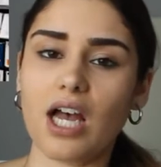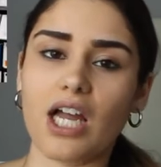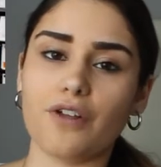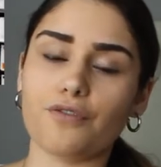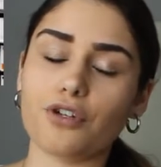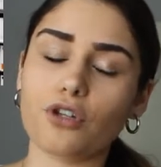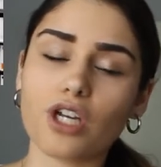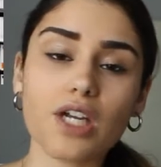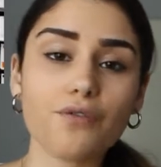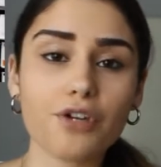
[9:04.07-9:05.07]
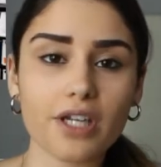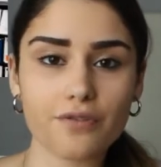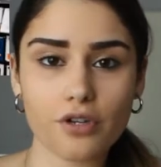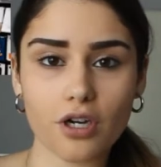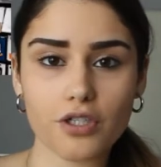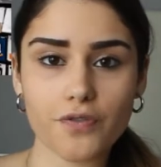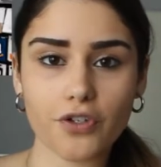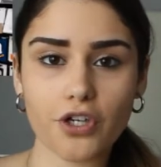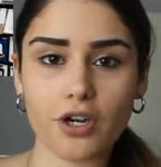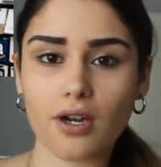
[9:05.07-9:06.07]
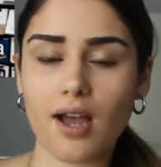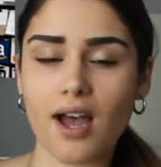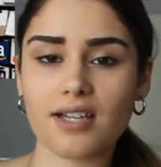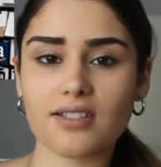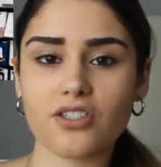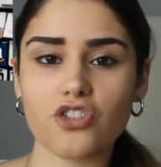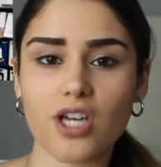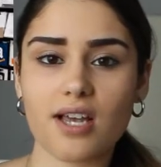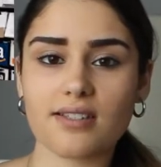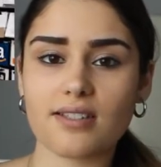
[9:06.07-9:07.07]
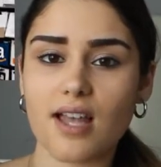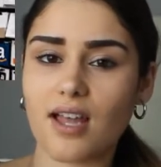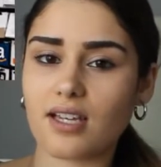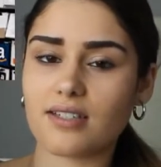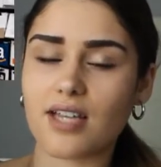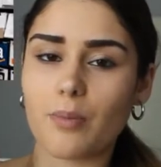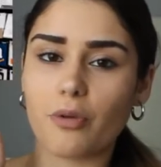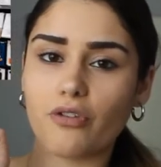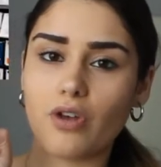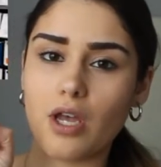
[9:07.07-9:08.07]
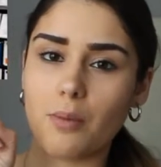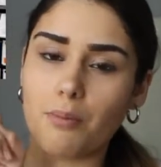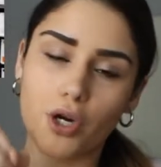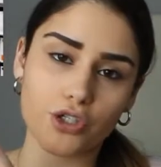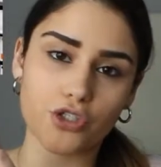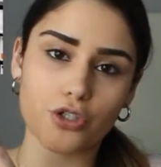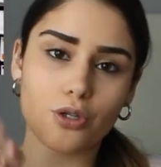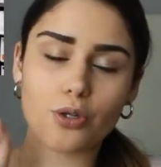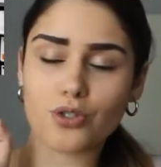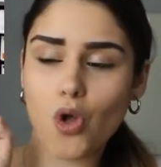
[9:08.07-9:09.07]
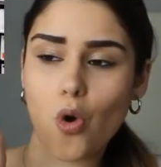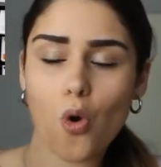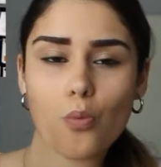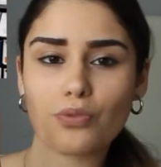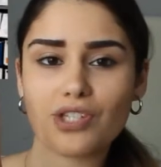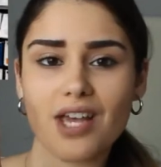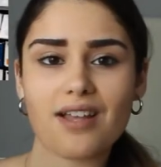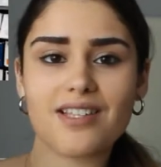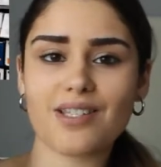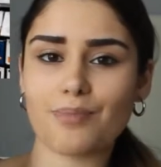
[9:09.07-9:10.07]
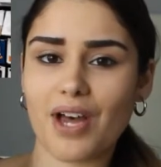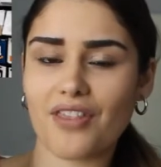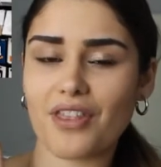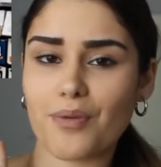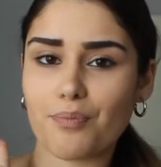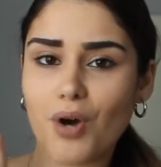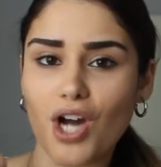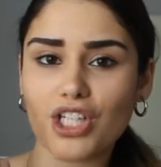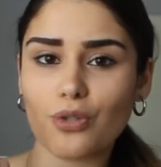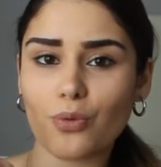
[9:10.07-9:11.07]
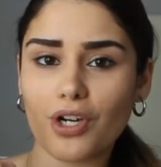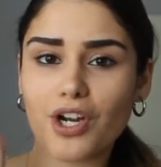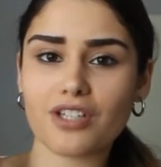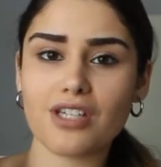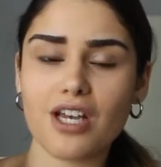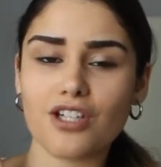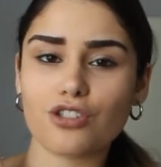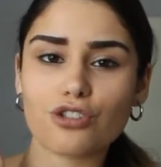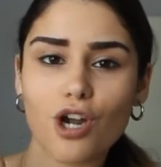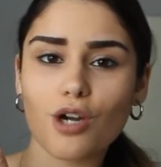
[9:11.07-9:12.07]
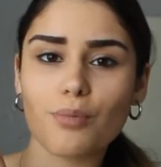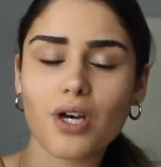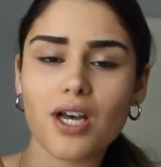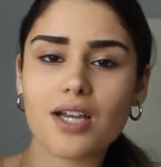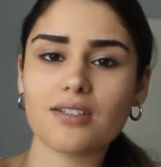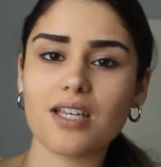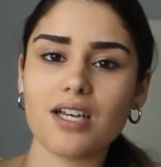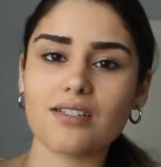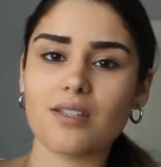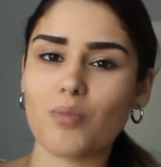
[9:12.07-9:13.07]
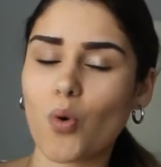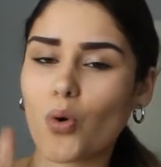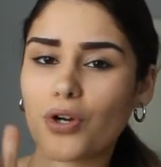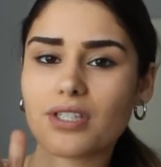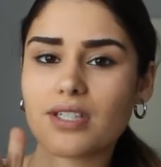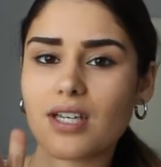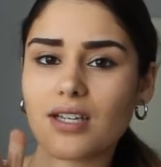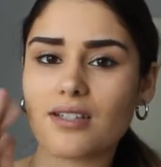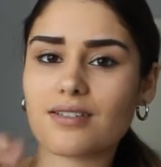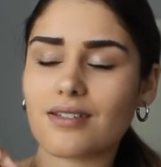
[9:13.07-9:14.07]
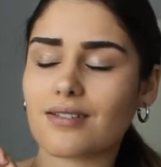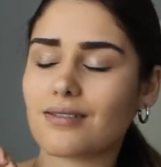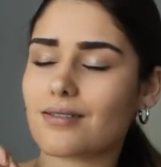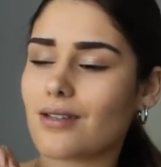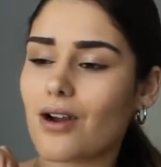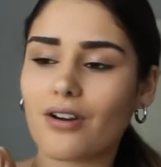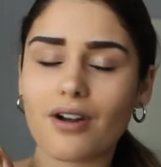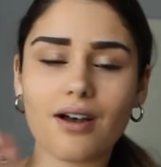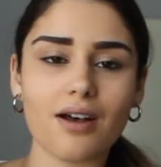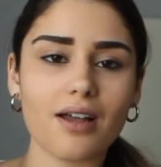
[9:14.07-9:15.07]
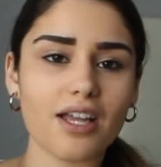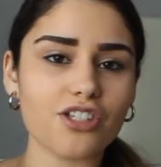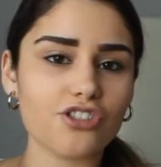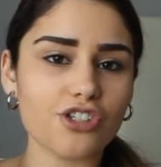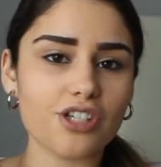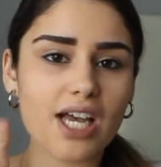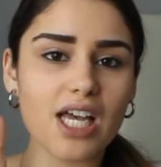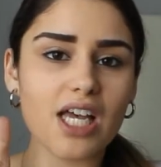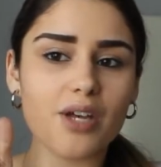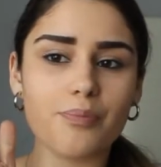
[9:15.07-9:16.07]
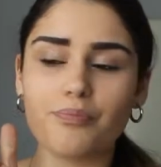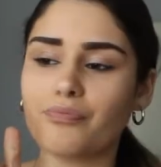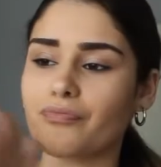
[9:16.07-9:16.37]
And if you're looking for gift cards for her, I suggest any type of Marshalls, HomeSense, Bath and Body Works, Starbucks, Tim Hortons, Zara, H&M.